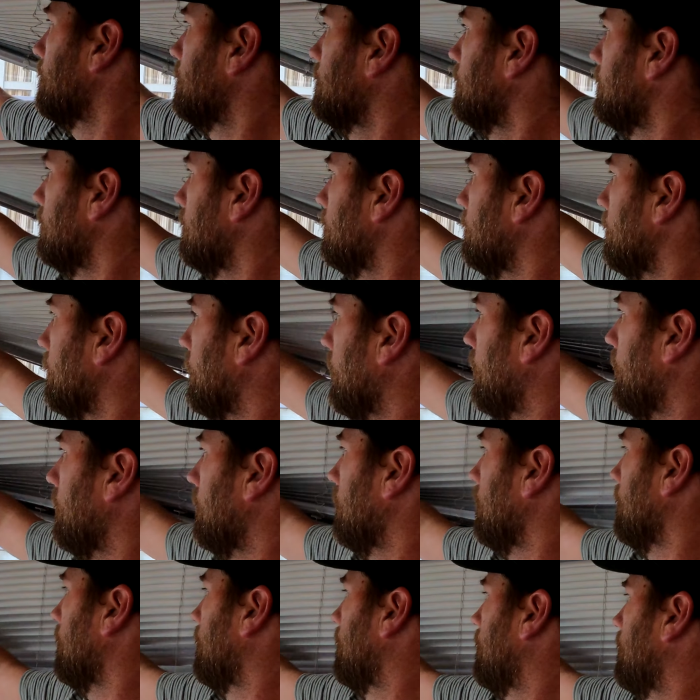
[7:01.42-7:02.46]
Oh, there we
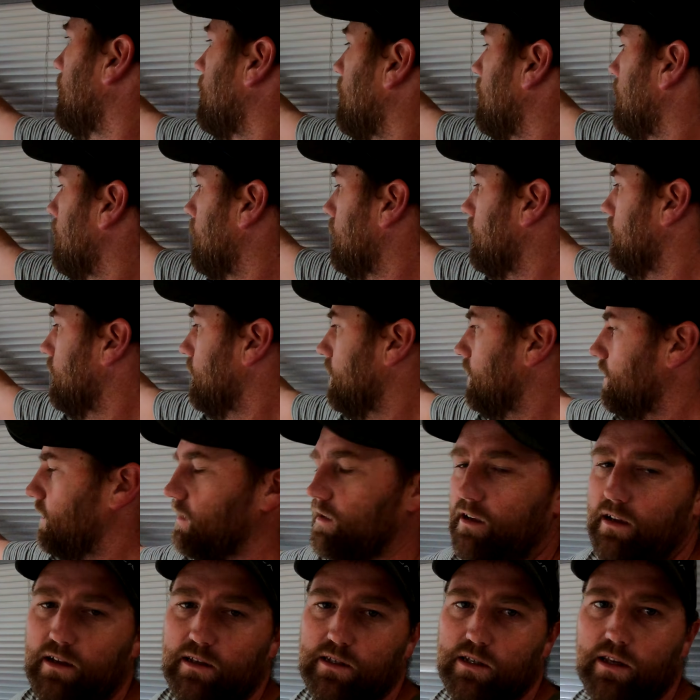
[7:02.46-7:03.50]
go.
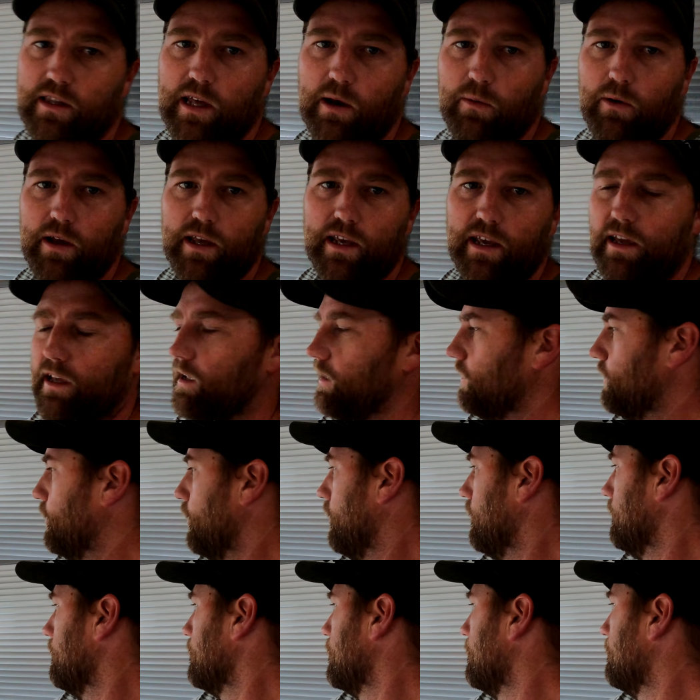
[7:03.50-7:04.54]
So that way you get,
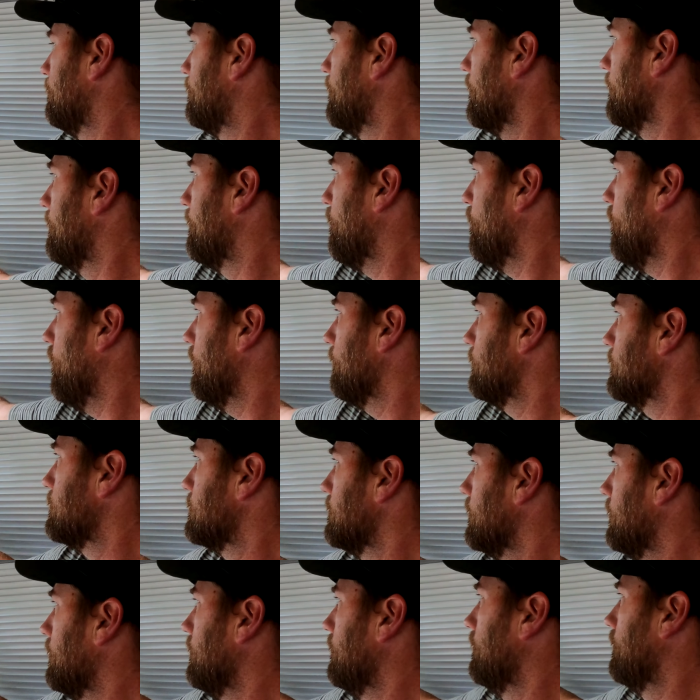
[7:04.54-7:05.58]
your bit of
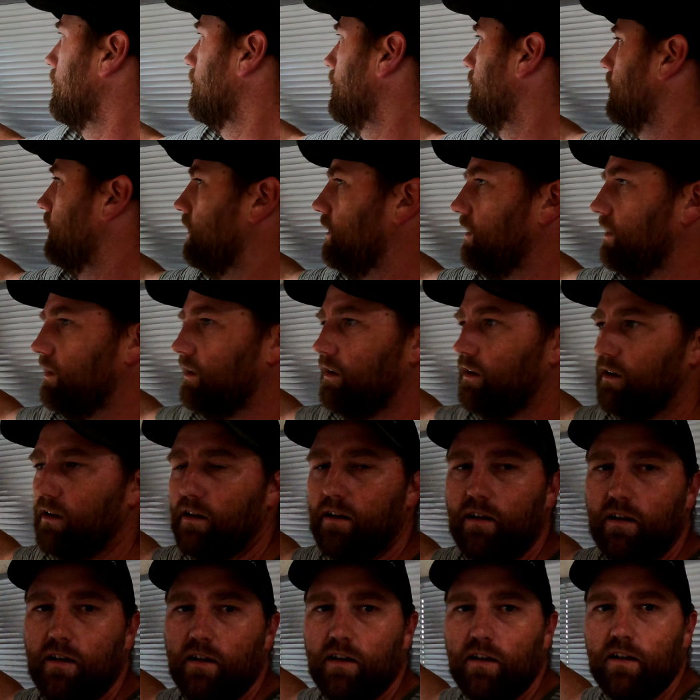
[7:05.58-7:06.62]
privacy,
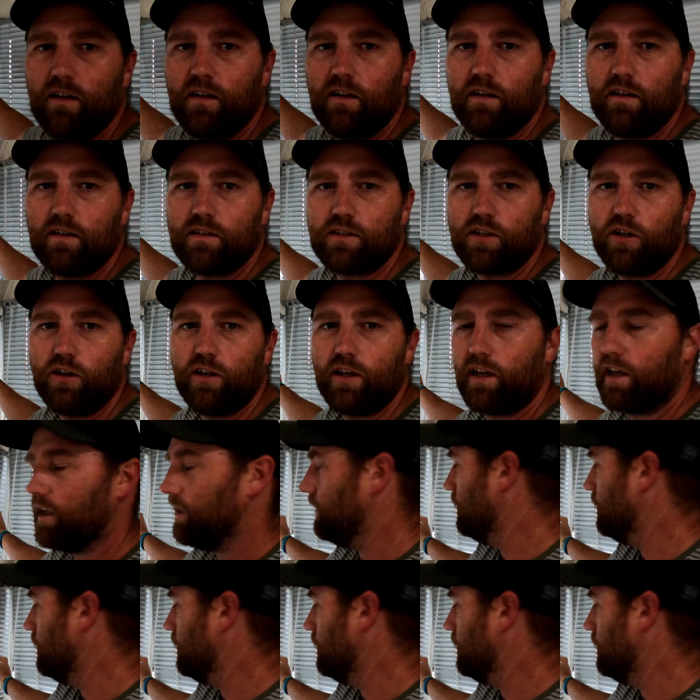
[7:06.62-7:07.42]
so you